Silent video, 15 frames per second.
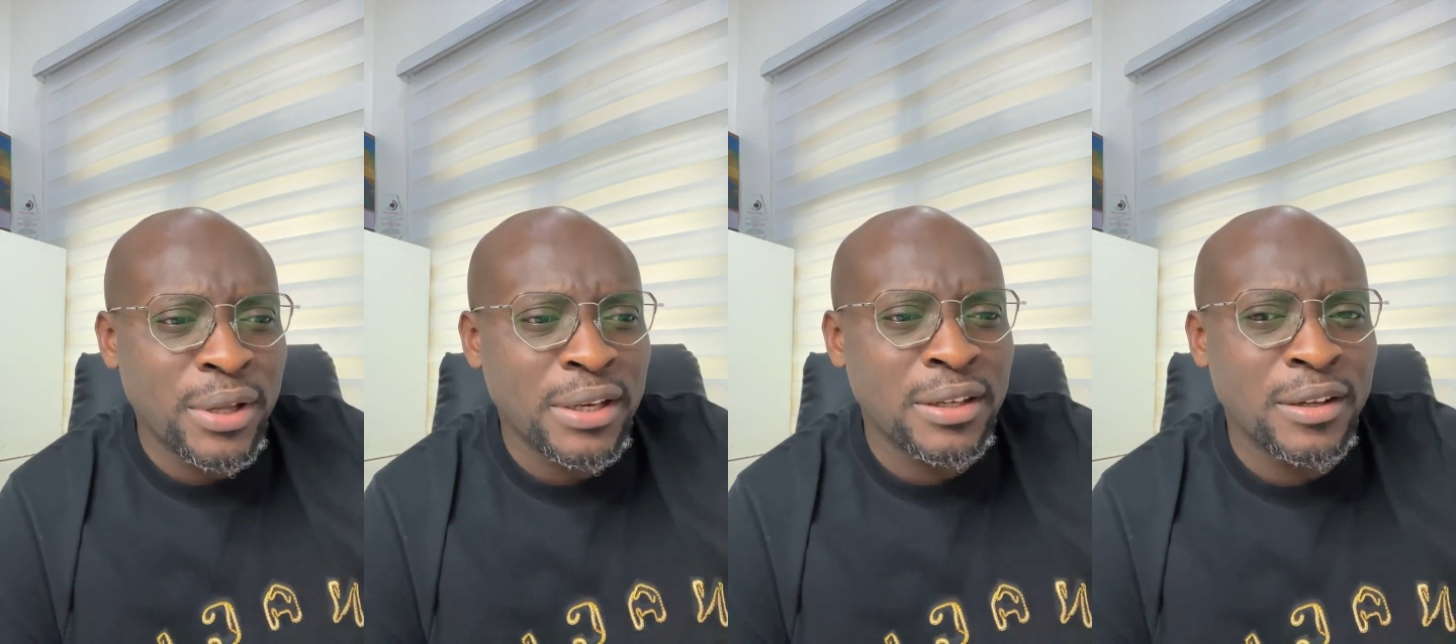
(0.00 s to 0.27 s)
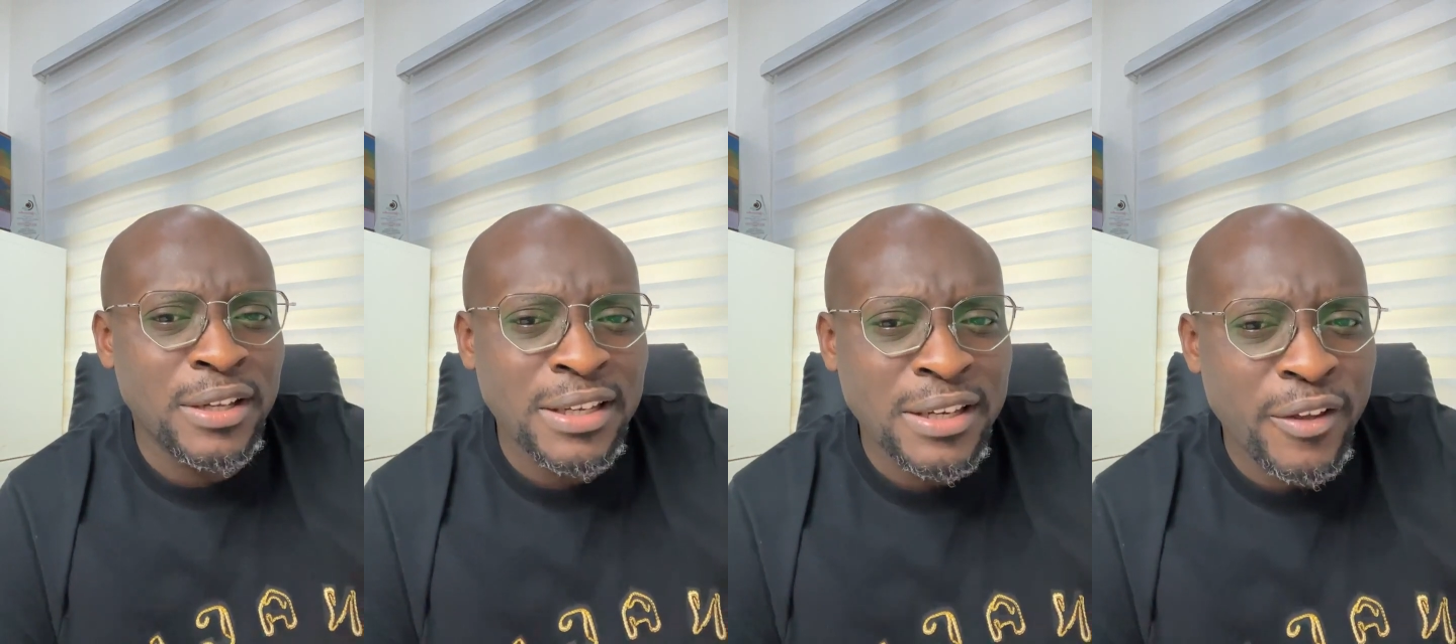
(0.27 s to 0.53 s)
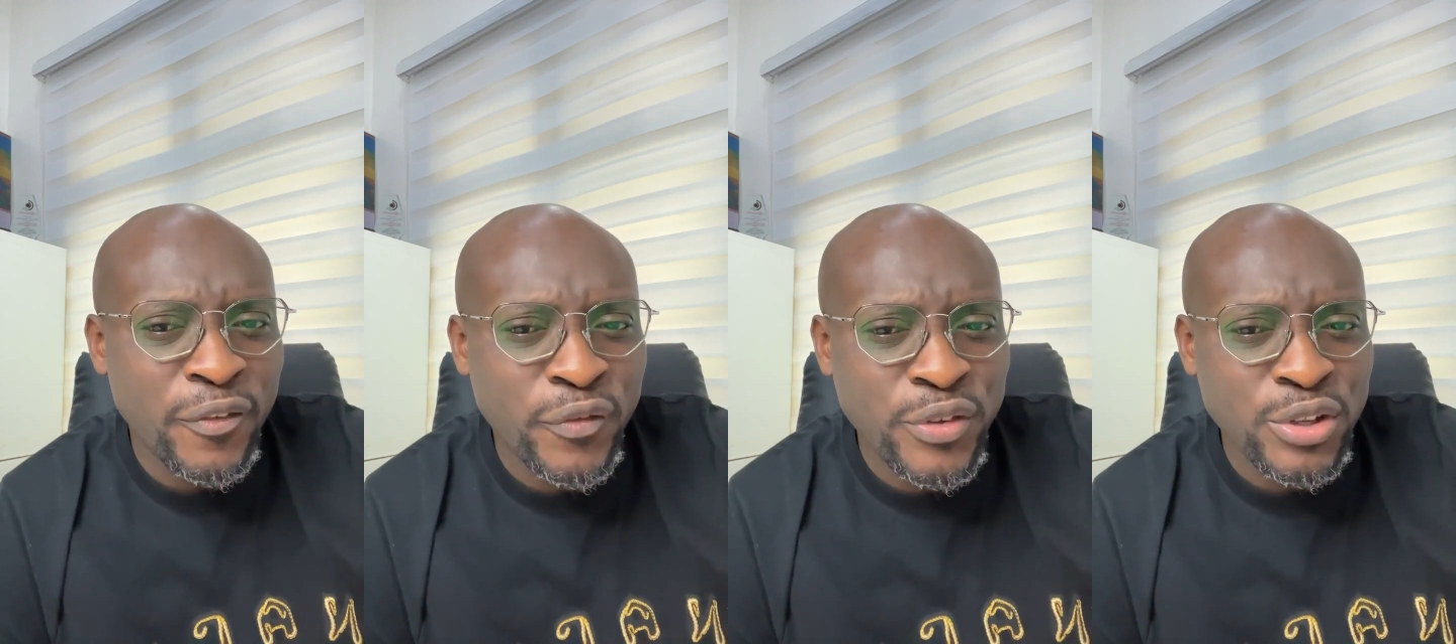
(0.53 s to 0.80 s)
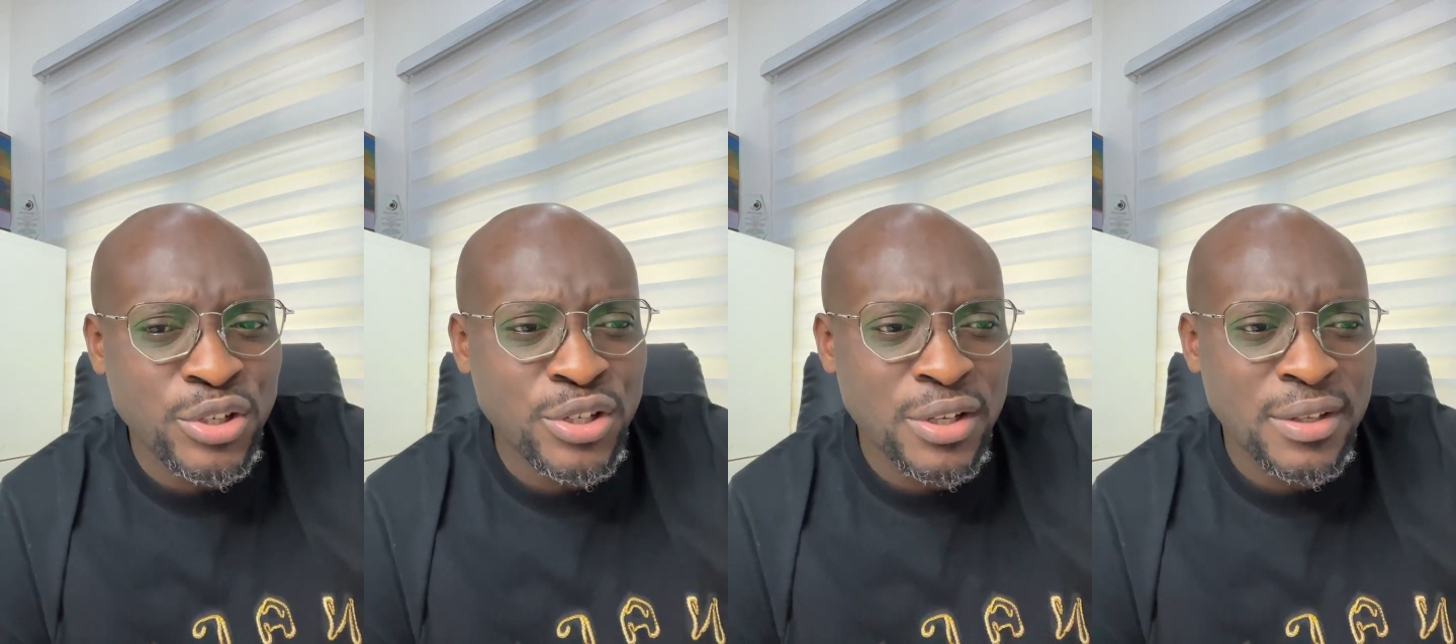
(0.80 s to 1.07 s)
in, in
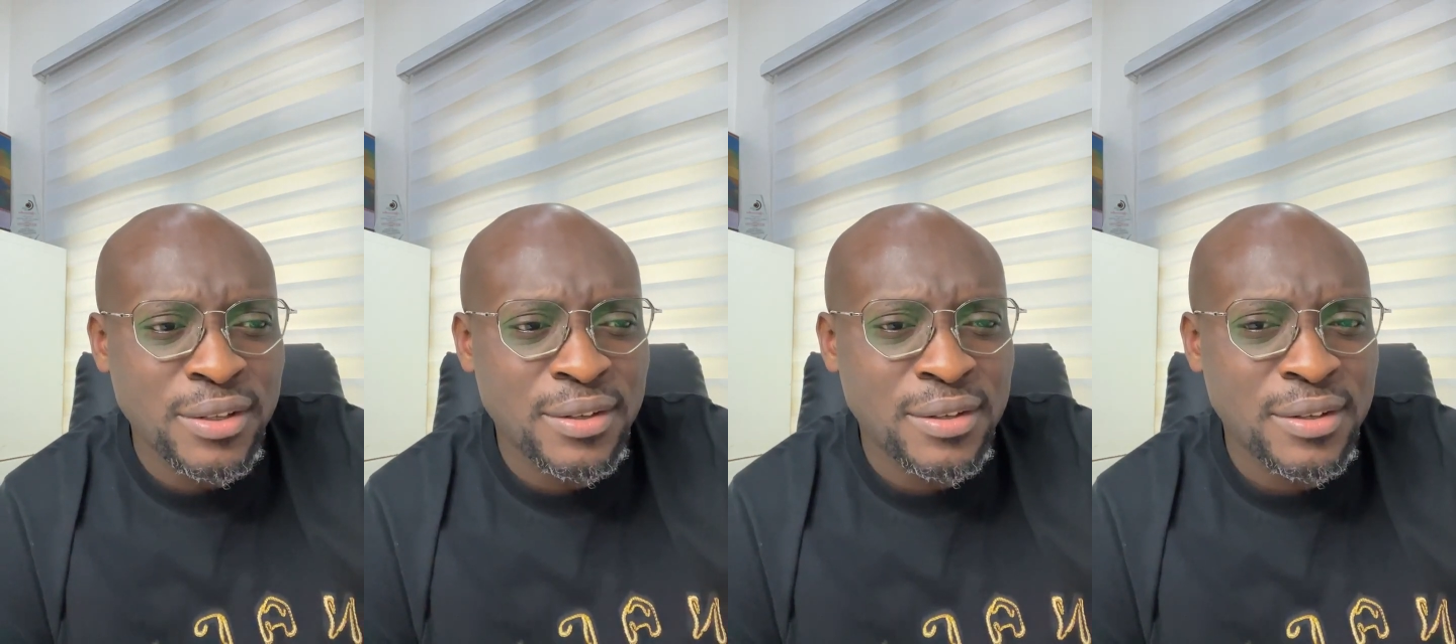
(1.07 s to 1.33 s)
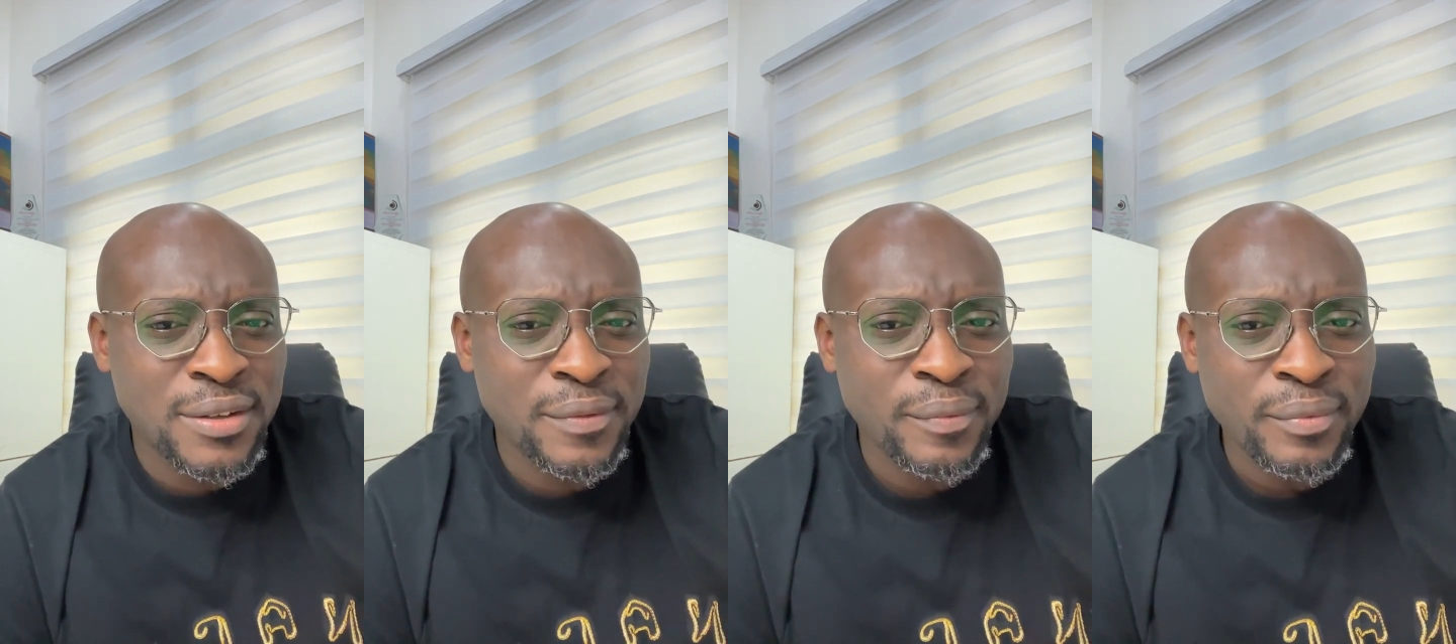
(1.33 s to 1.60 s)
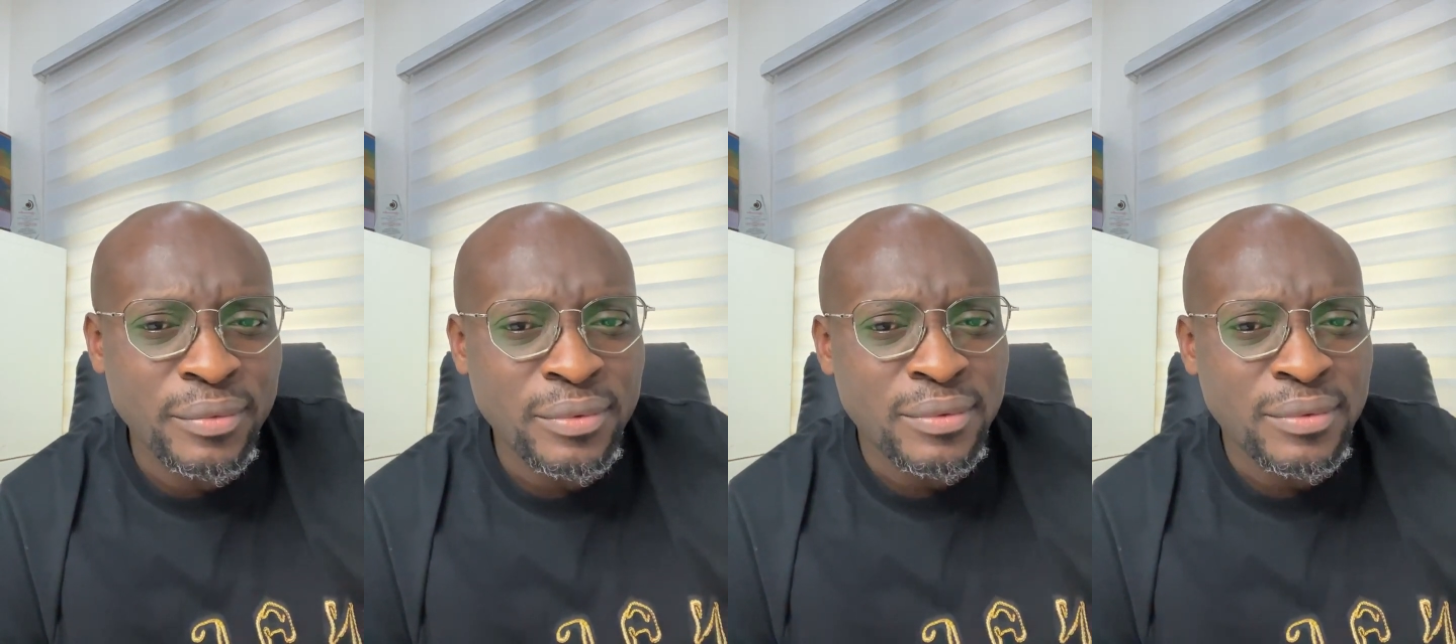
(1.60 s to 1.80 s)
Ephesians?